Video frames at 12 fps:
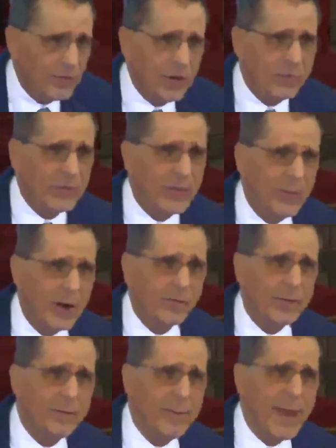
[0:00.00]
are fearfully and
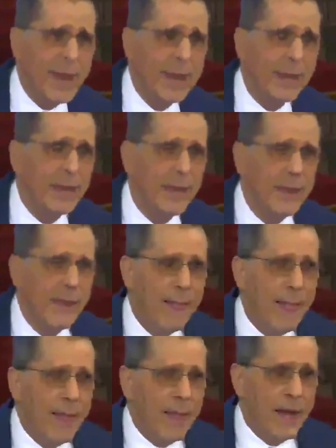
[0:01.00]
wonderfully made.
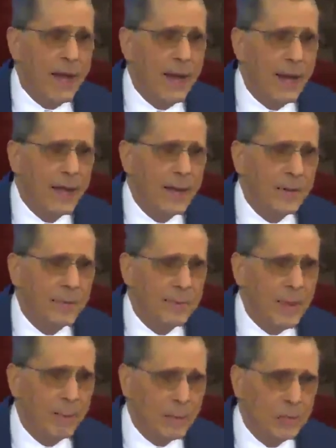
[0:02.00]

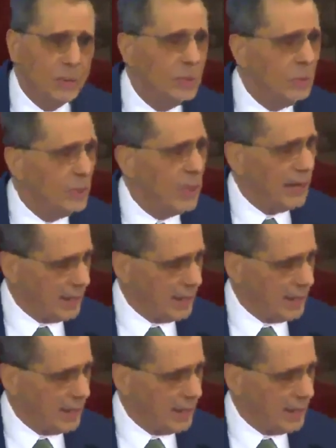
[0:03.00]
Number two,